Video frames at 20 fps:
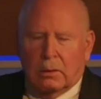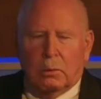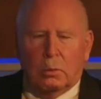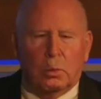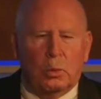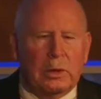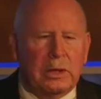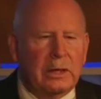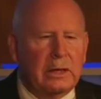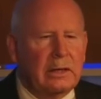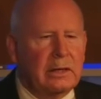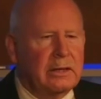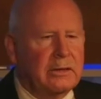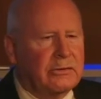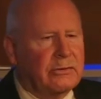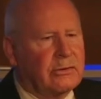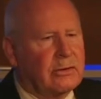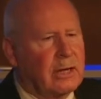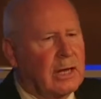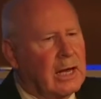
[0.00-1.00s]
wind
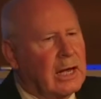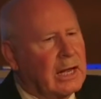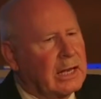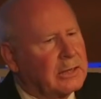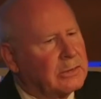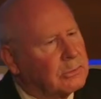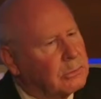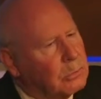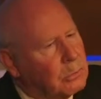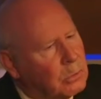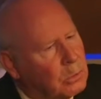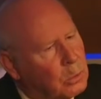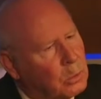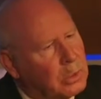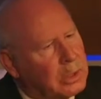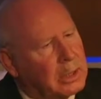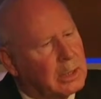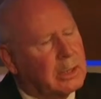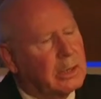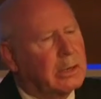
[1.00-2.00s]
is not
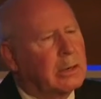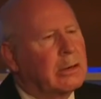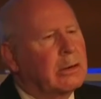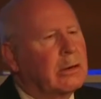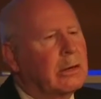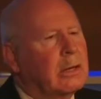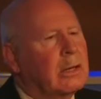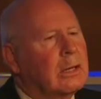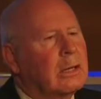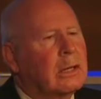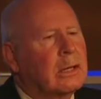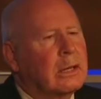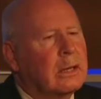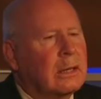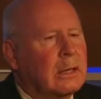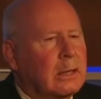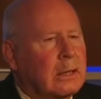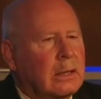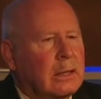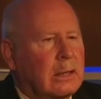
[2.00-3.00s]
where
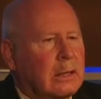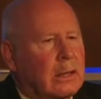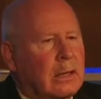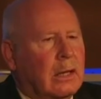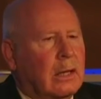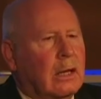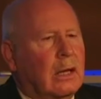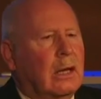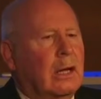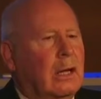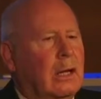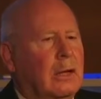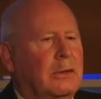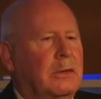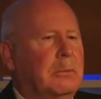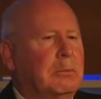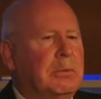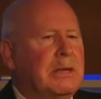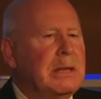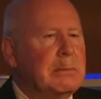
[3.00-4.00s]
uh,
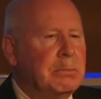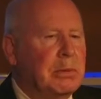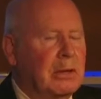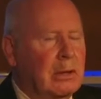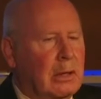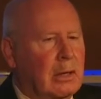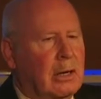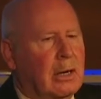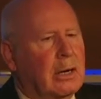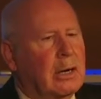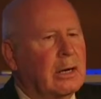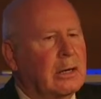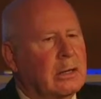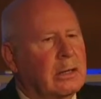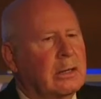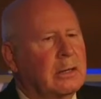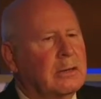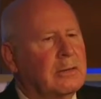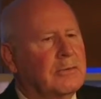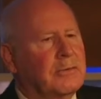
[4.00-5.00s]
the people are.
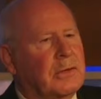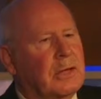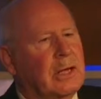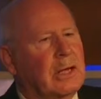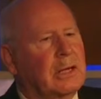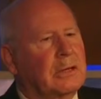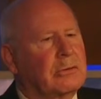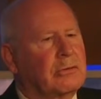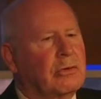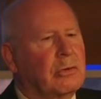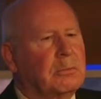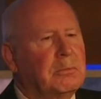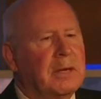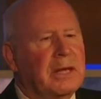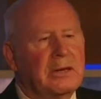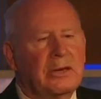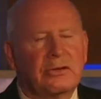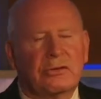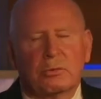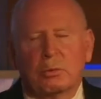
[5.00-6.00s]
You've got
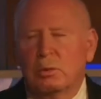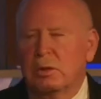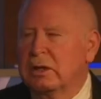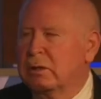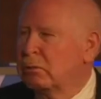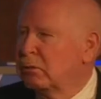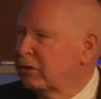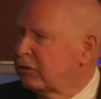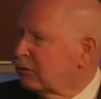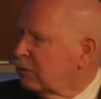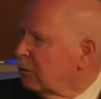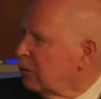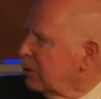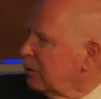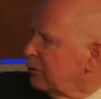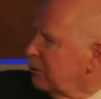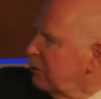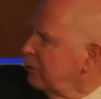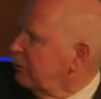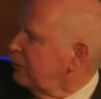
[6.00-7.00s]
tremendous wind
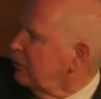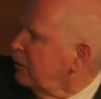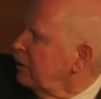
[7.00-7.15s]
resources.